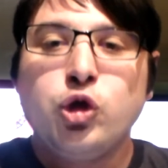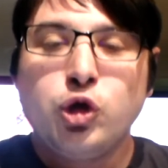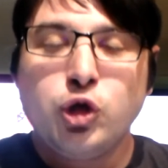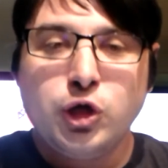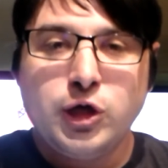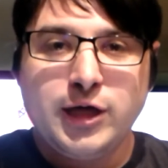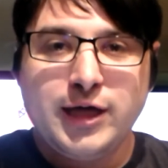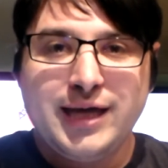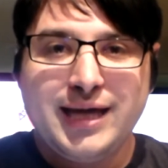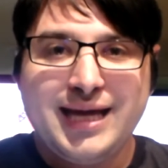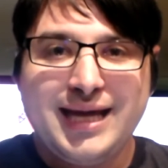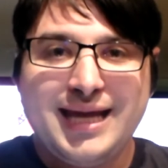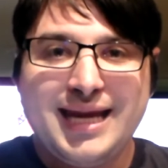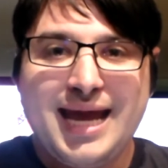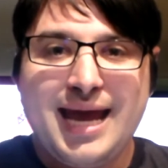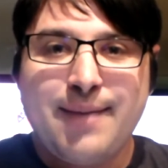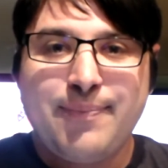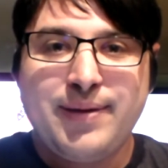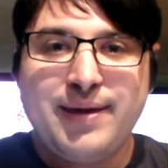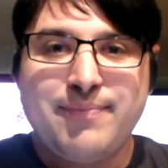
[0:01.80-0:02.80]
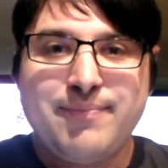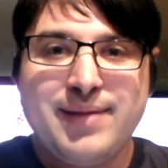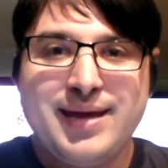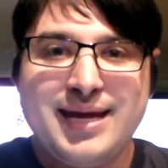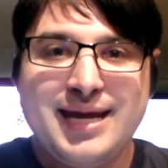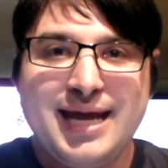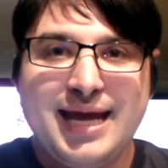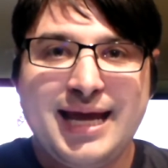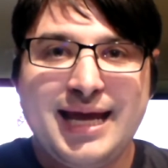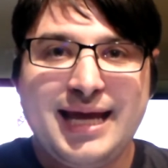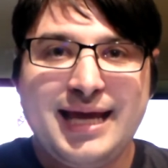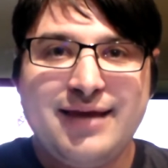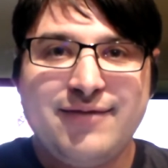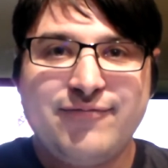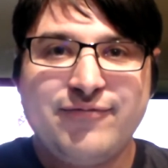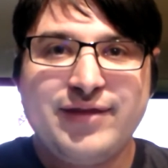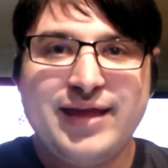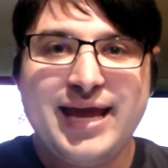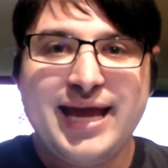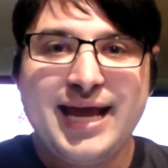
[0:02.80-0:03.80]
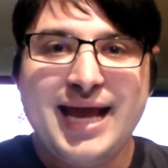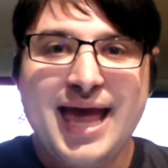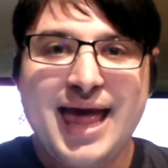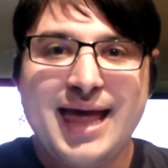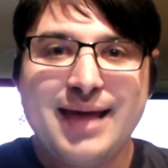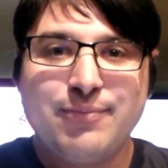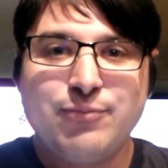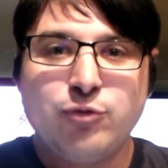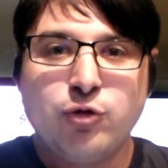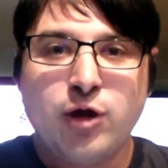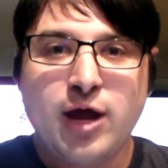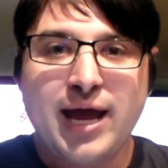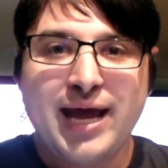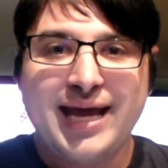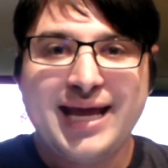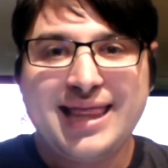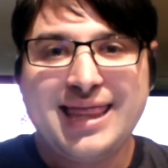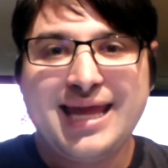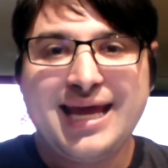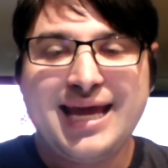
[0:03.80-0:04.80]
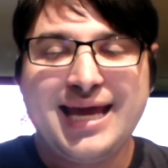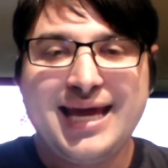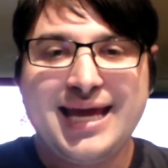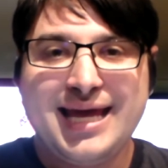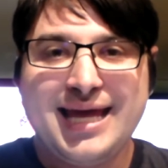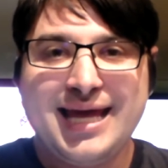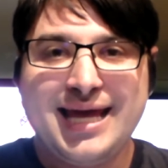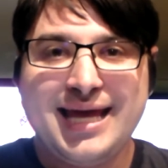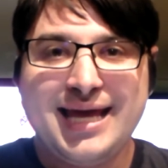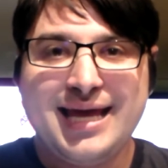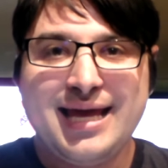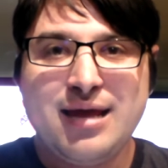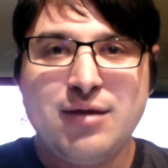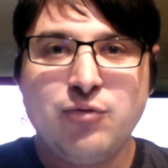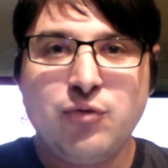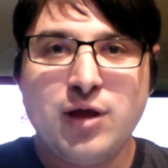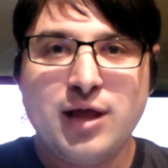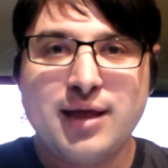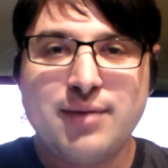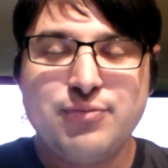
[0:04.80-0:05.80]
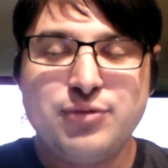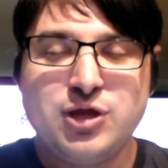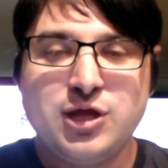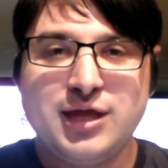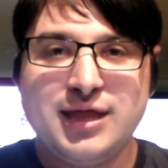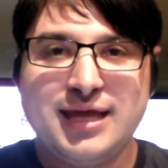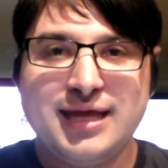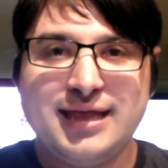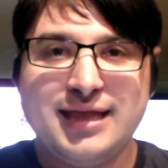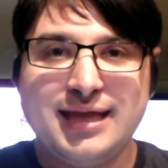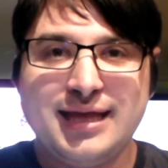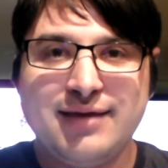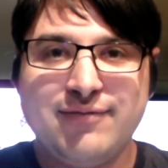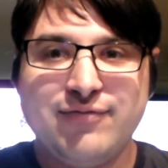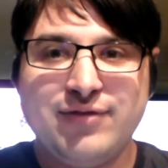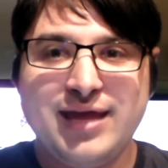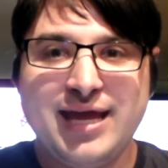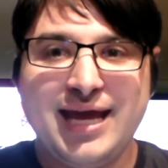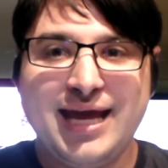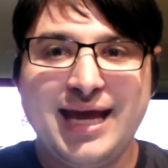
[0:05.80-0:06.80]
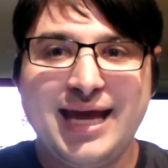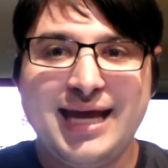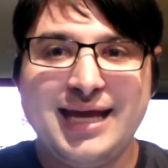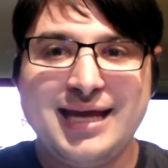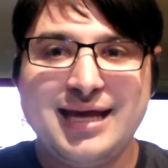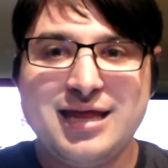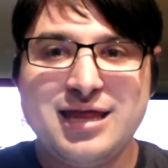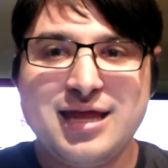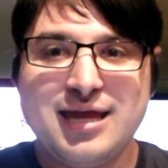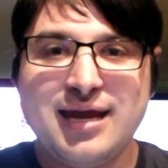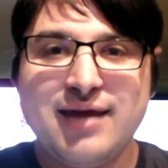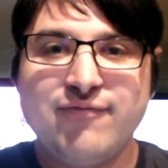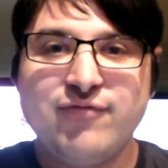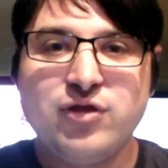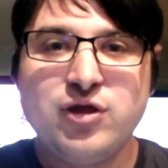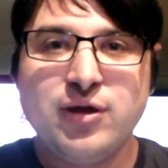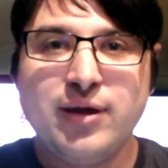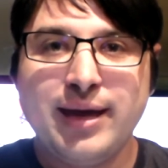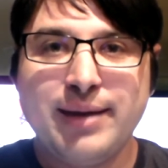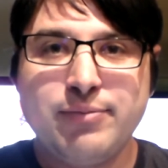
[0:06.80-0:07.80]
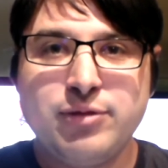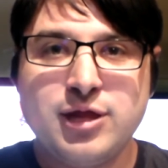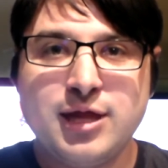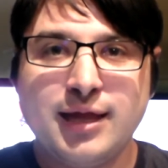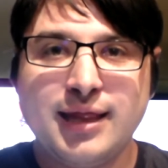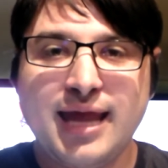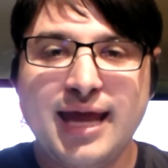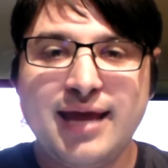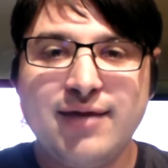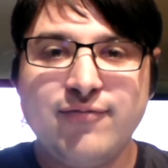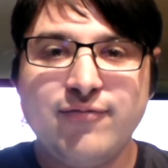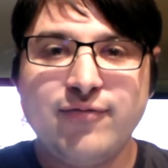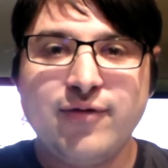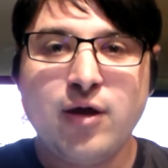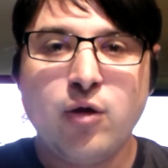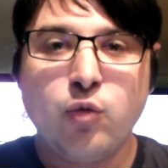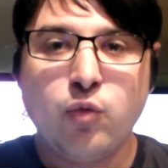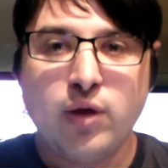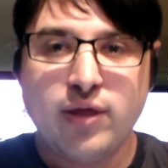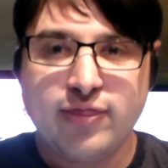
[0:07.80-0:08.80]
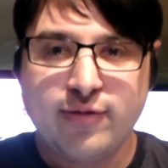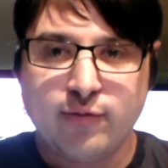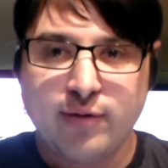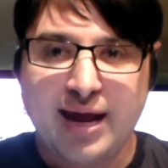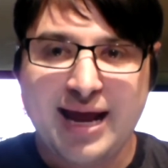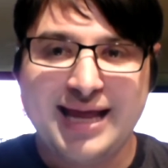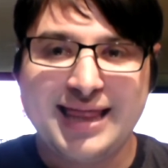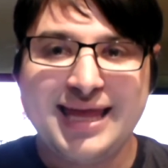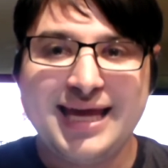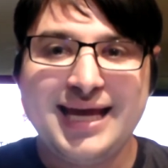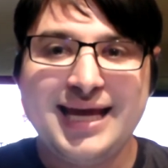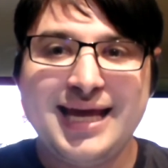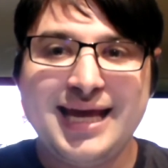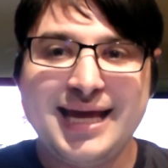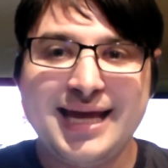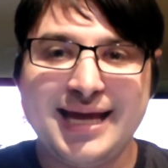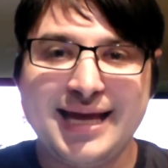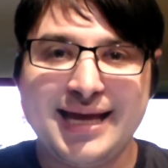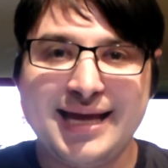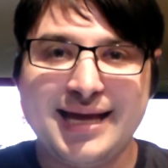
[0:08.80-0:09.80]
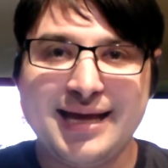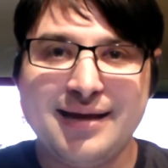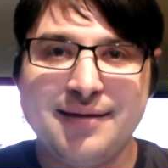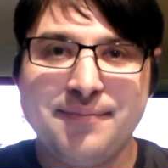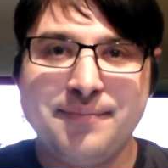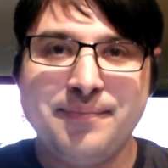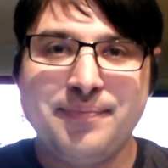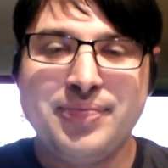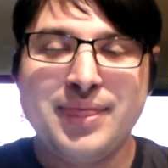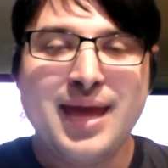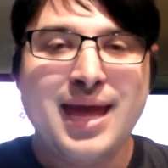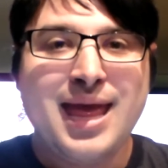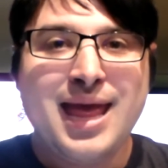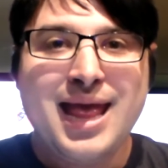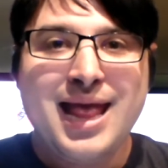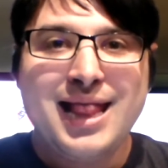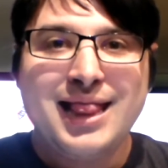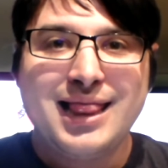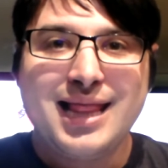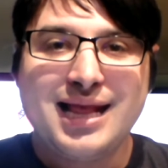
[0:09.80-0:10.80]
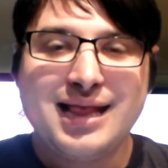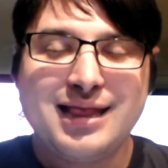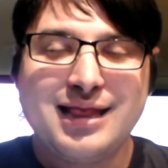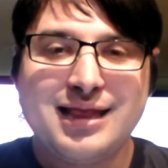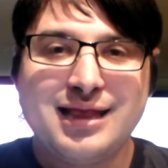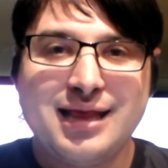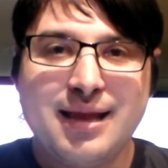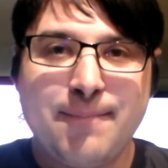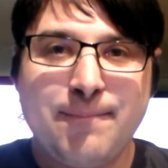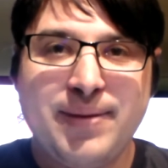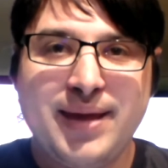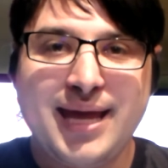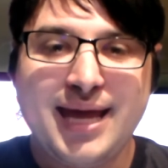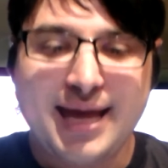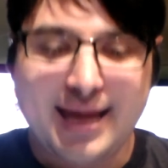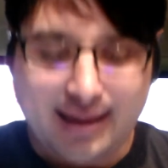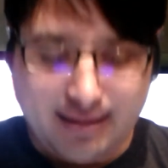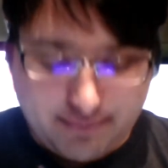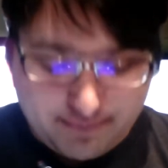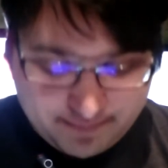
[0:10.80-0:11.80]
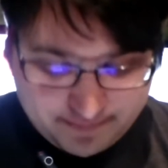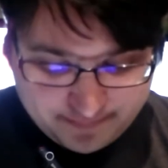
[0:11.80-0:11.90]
Good happy Monday evening. I'm Riley King, and welcome to this evening edition of New Hampshire Life with Riley King. Let's begin.